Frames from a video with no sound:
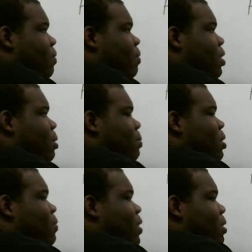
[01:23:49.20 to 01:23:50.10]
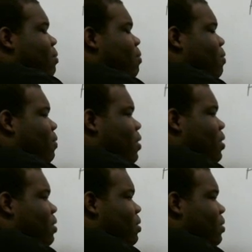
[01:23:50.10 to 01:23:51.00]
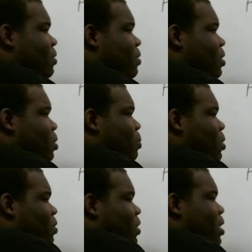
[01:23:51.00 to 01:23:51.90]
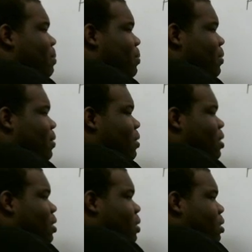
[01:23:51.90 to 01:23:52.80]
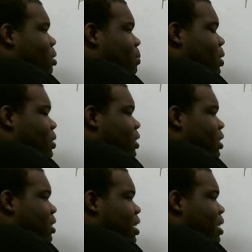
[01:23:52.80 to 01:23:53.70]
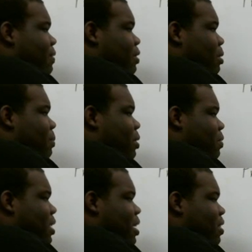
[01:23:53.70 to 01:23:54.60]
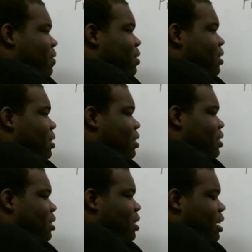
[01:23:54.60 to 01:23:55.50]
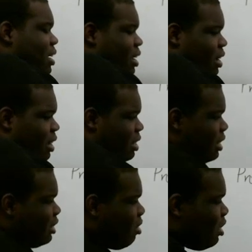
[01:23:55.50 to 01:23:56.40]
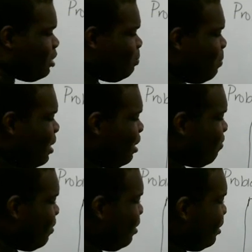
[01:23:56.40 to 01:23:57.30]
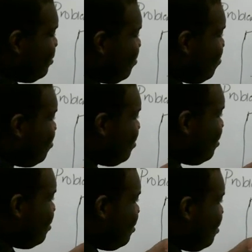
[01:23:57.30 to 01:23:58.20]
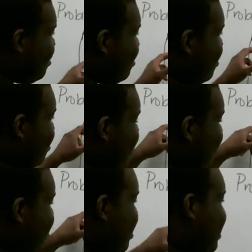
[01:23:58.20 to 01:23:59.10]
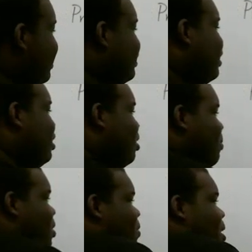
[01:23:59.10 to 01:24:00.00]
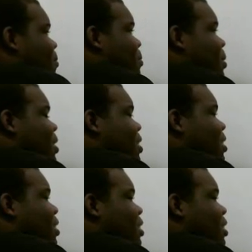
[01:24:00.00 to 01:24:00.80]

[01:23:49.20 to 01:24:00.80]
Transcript: we can move up, well, move up, move to the left, move down. And just going to speed through this one. Okay, so you can move up from here.